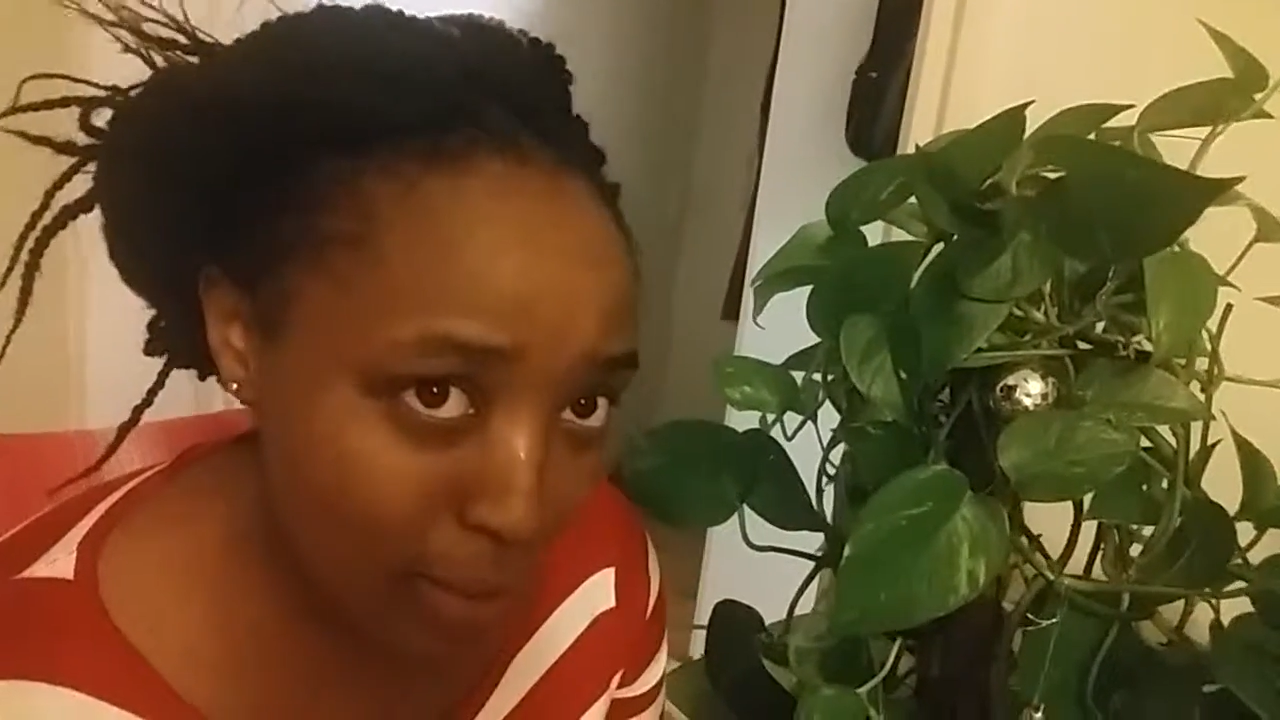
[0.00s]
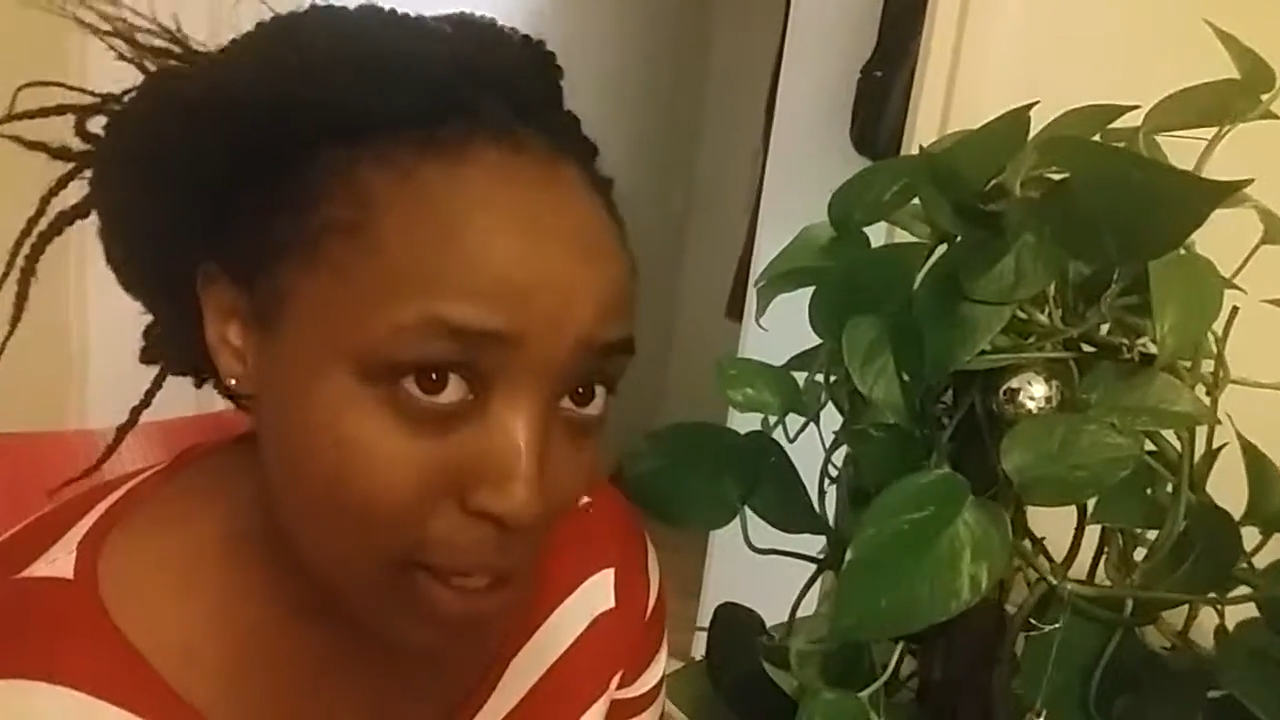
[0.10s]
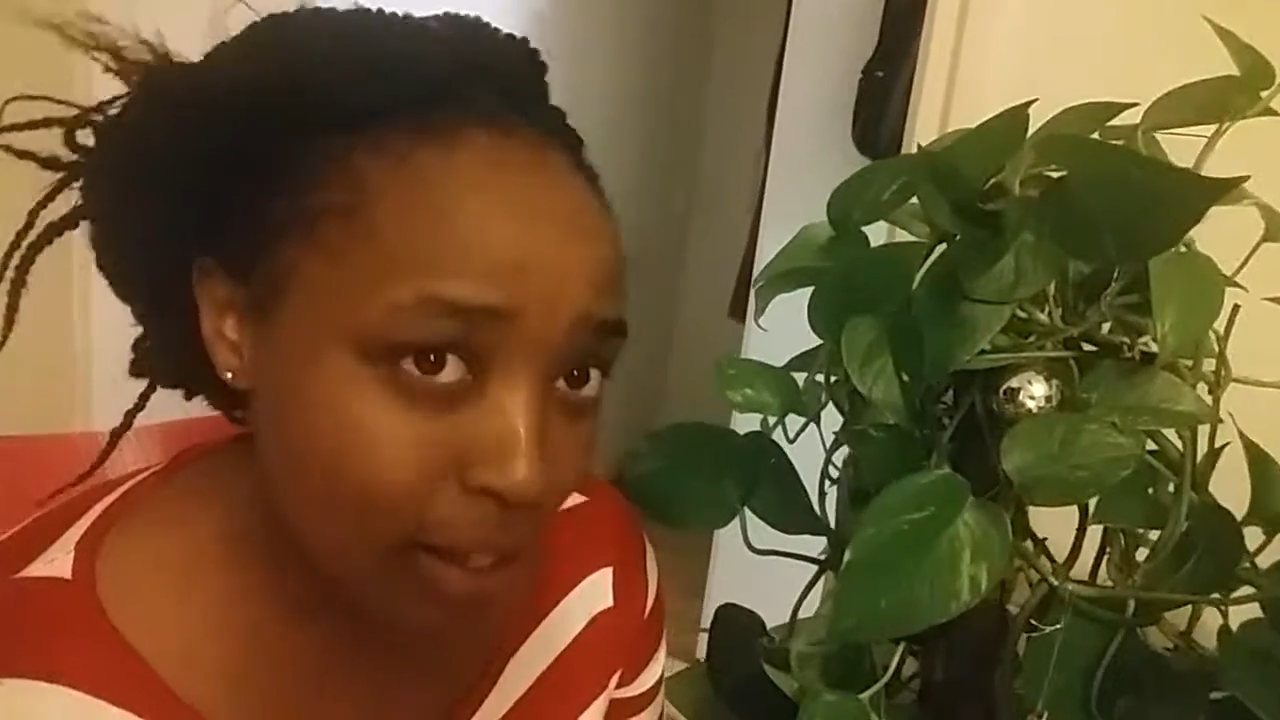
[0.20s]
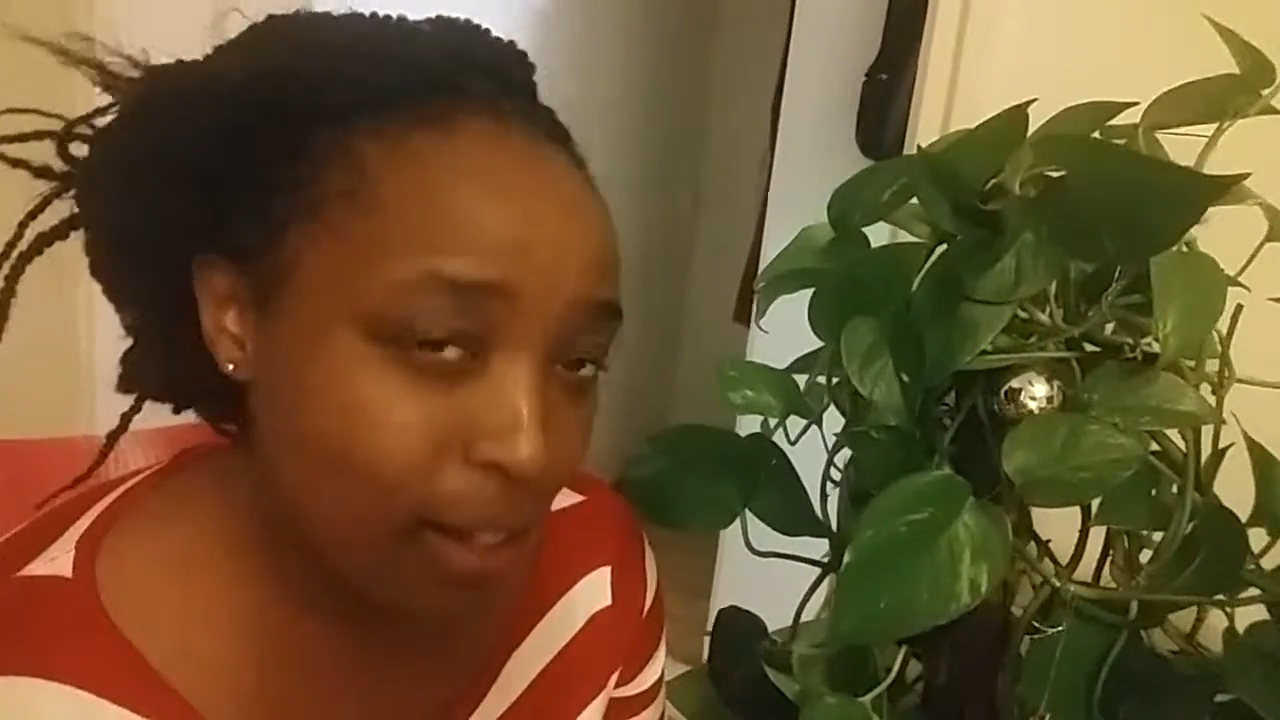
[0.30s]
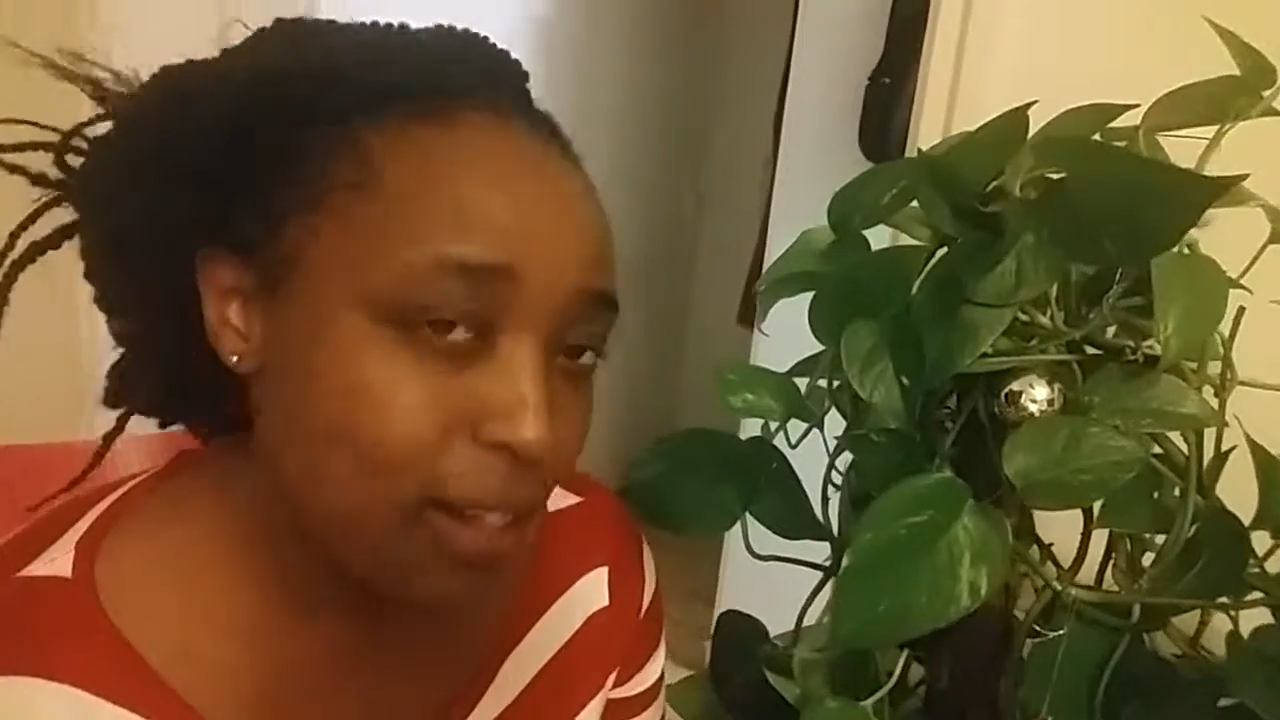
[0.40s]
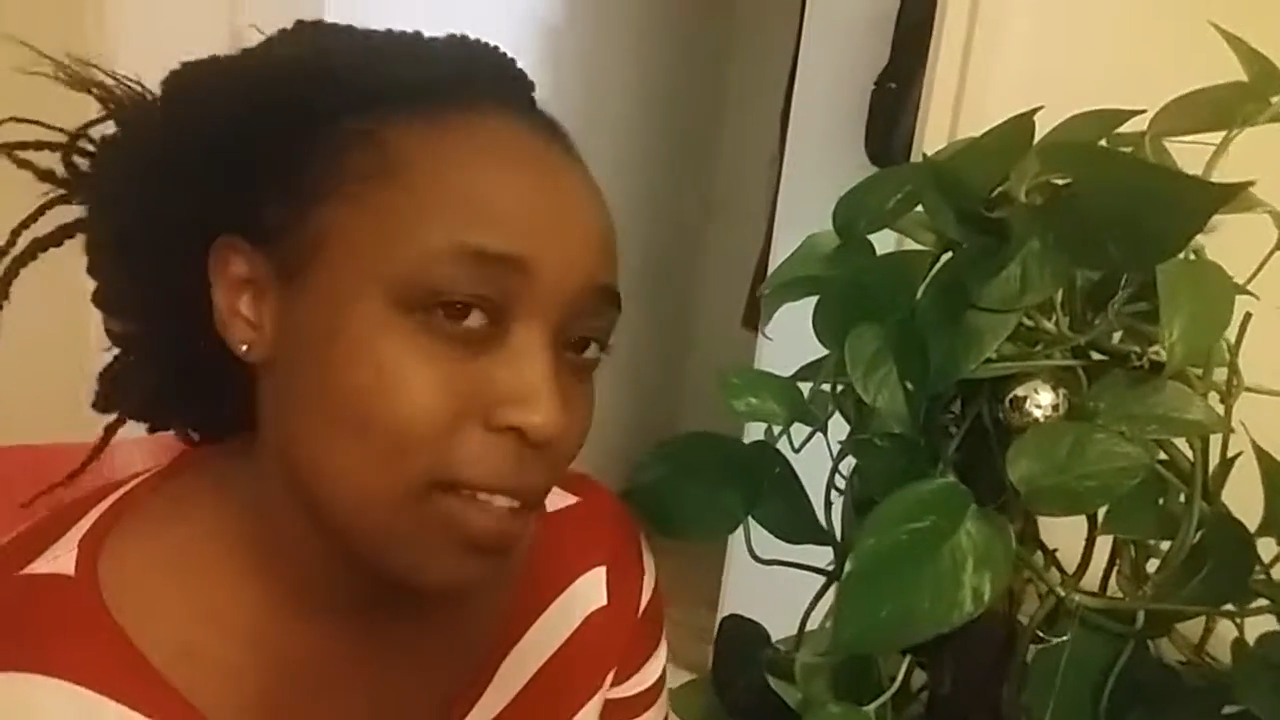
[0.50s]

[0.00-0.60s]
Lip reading: me,